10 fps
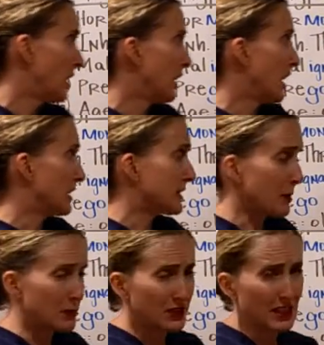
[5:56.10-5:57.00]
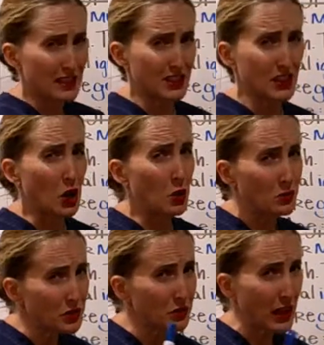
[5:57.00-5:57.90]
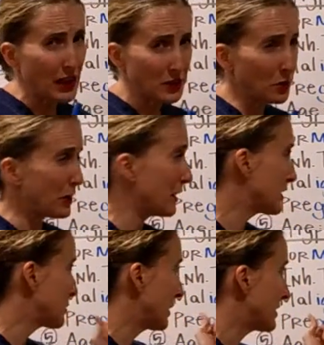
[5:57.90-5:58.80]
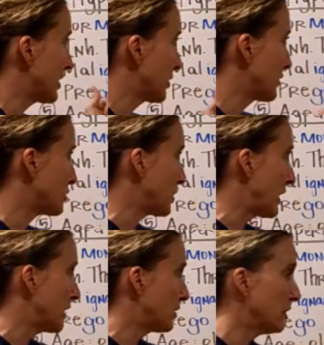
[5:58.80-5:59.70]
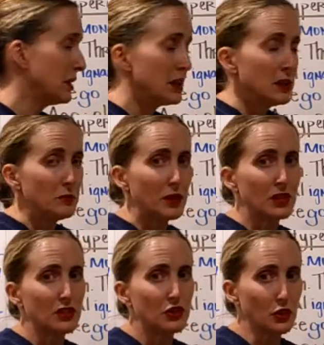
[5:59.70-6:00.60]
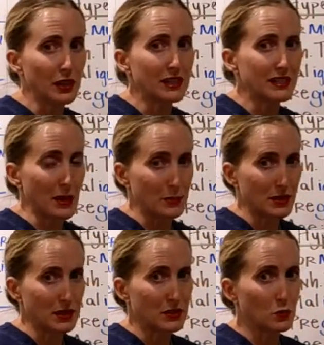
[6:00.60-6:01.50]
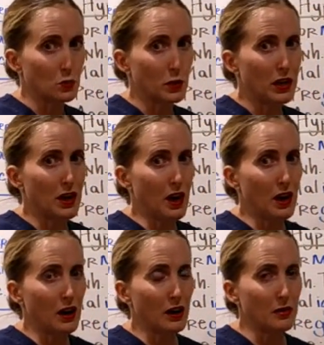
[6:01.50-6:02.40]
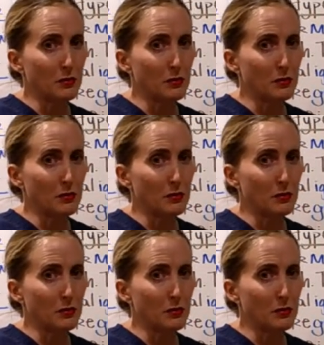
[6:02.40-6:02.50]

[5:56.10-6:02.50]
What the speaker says: sepsis has its own little category. That's why it's not on the triangle, because during sepsis we are